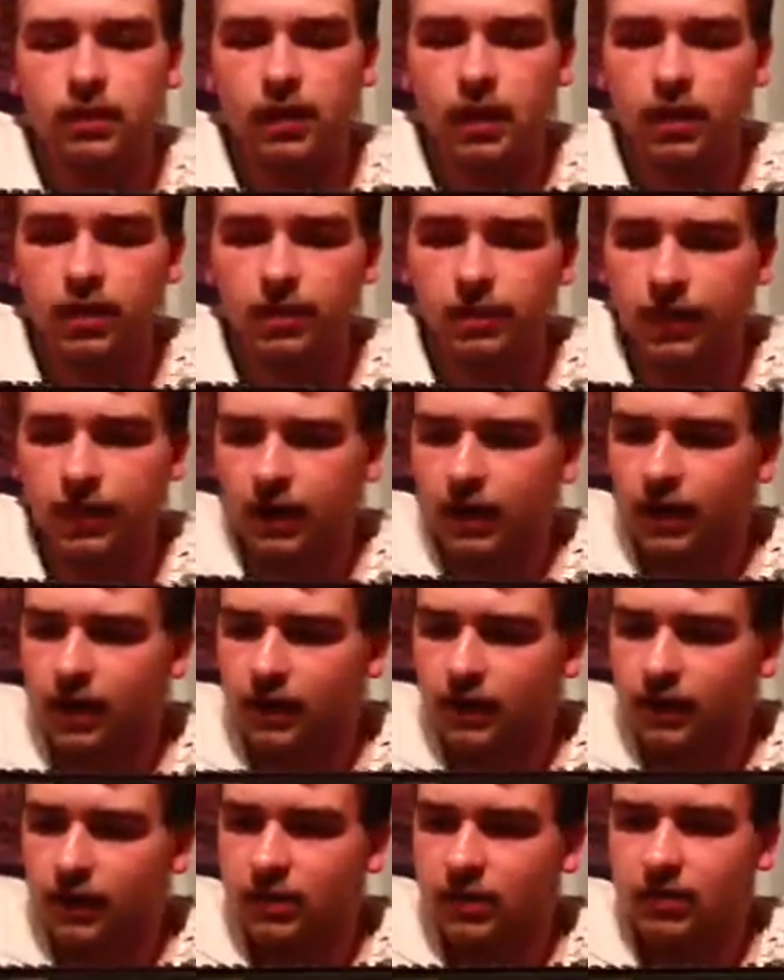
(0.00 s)
The body
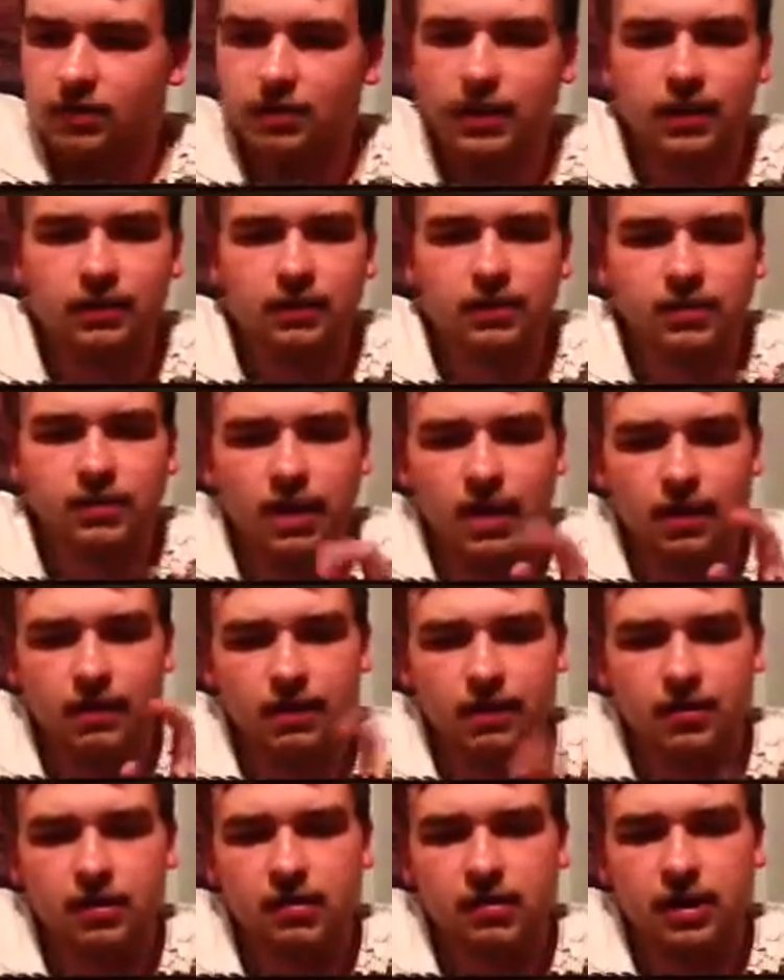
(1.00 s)
of this is made of
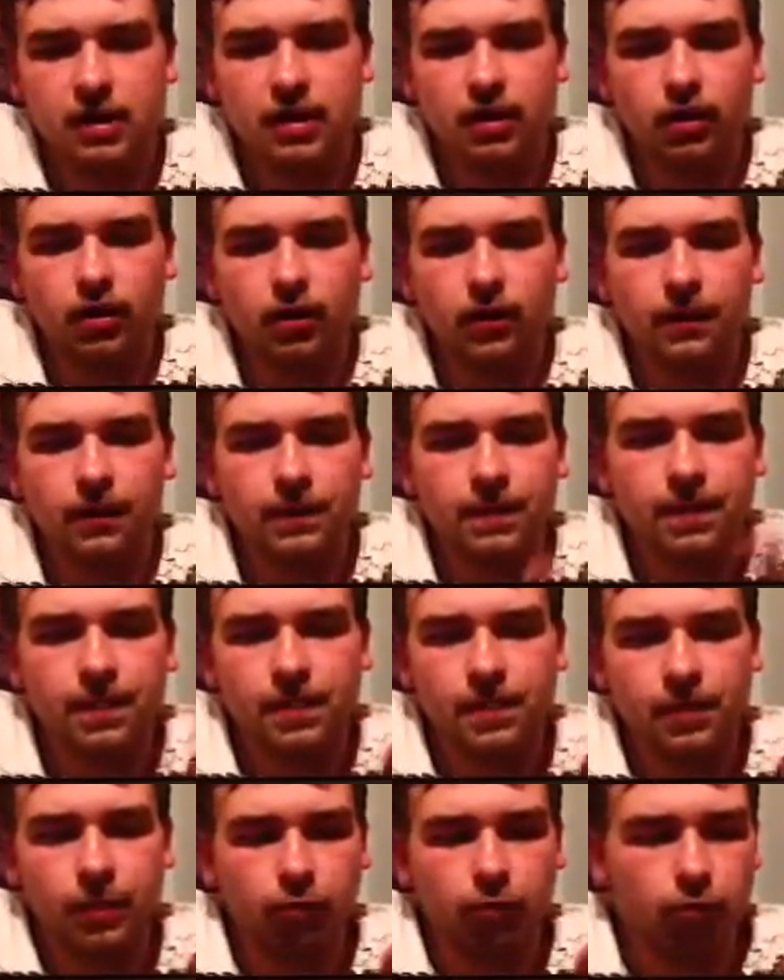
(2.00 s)
stamped steel.
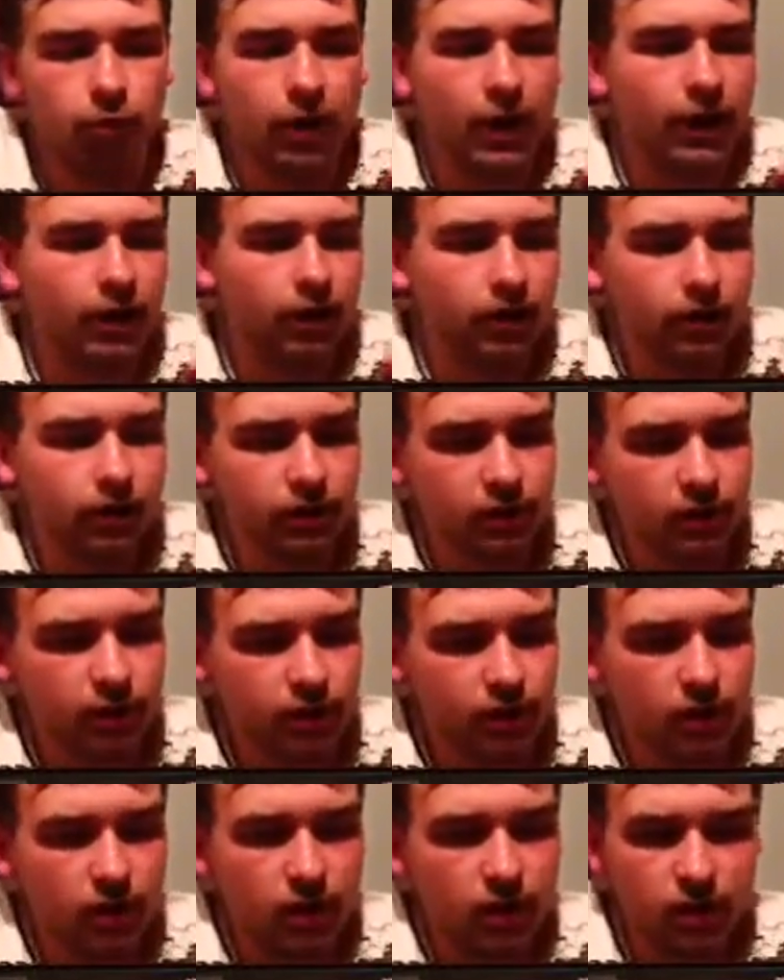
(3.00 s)
The rails,
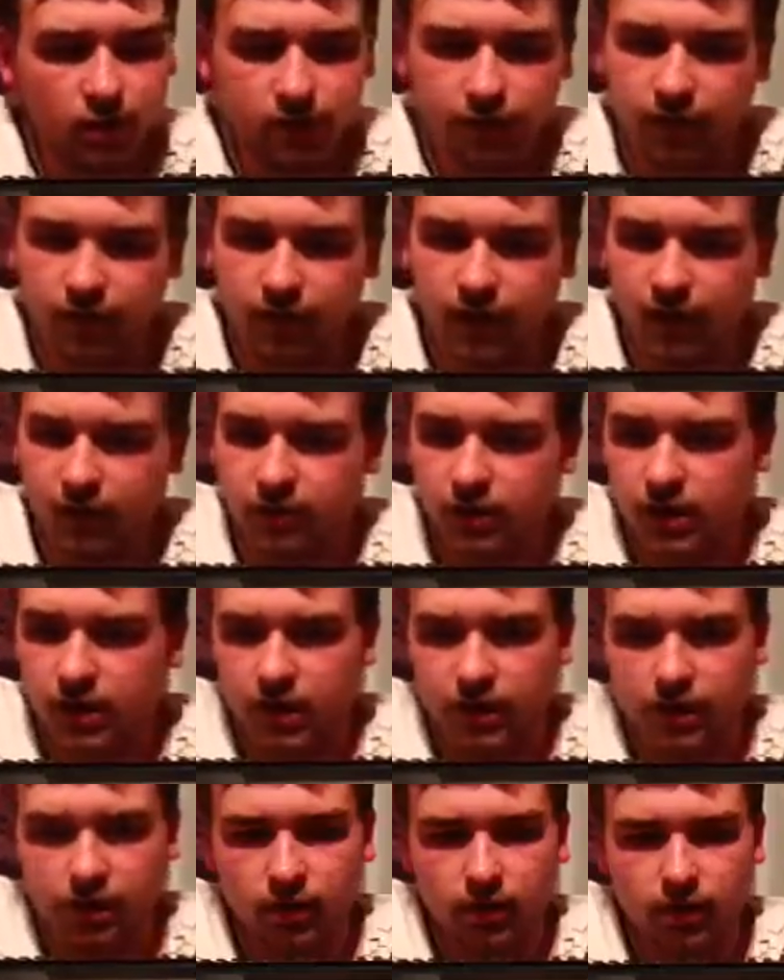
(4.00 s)
the flash
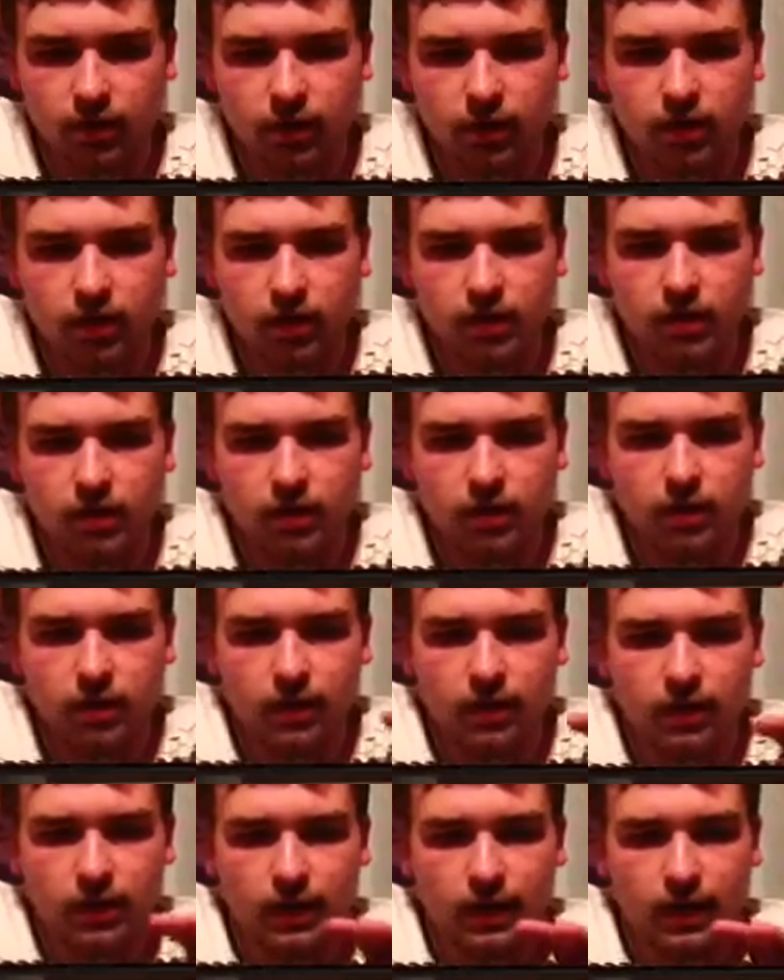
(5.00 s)
hider,
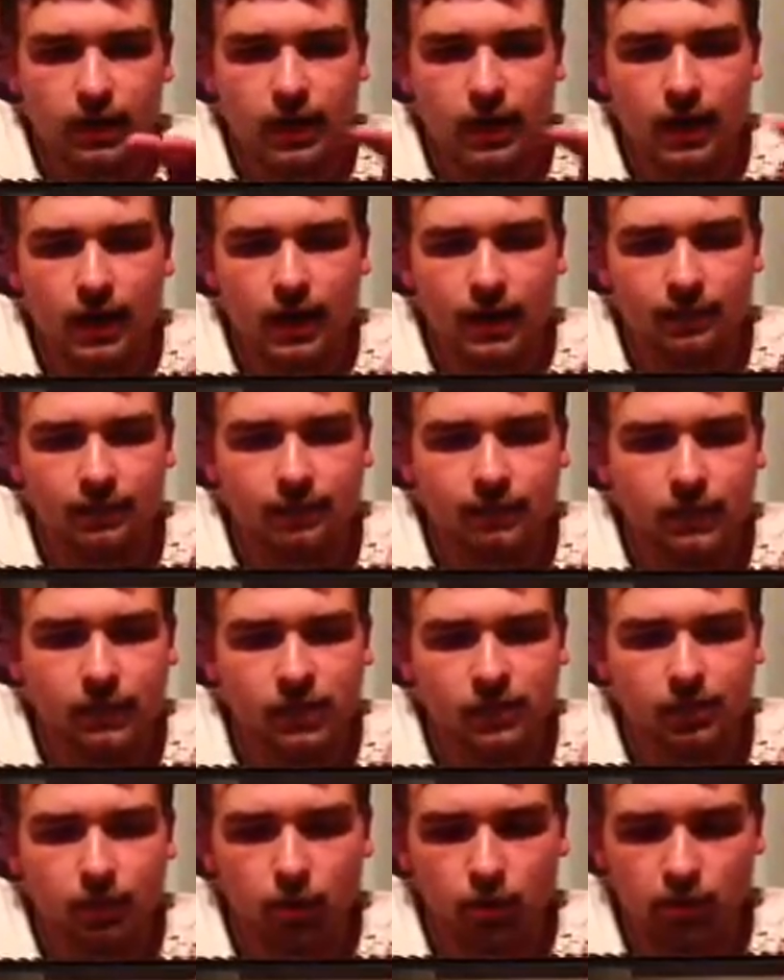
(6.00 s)
the
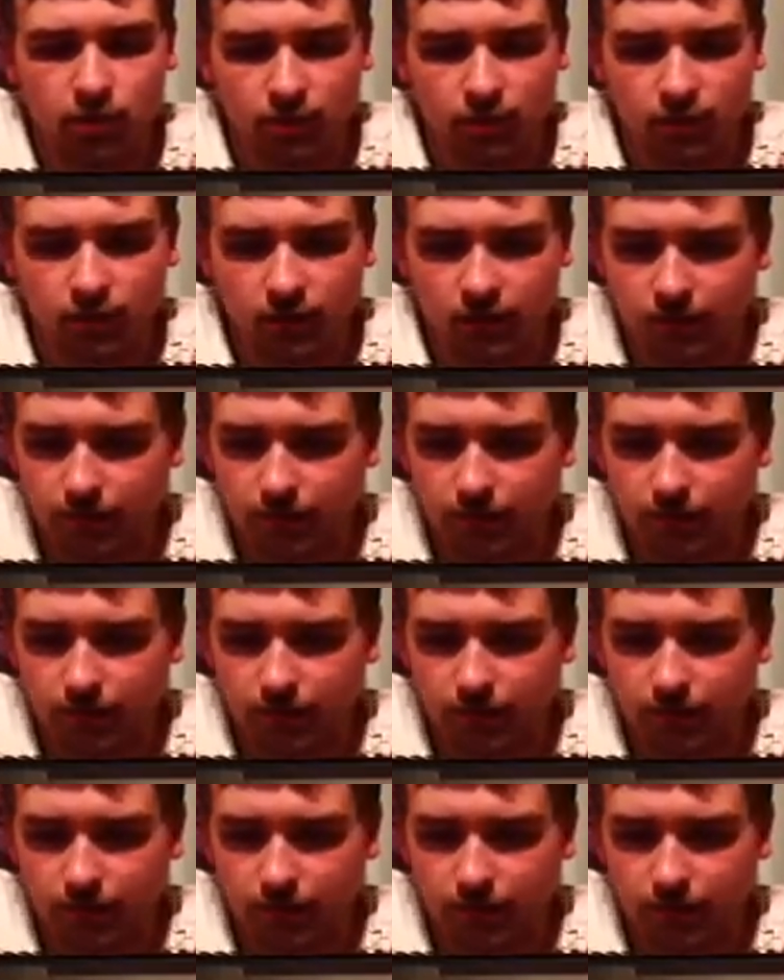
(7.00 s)
supports for the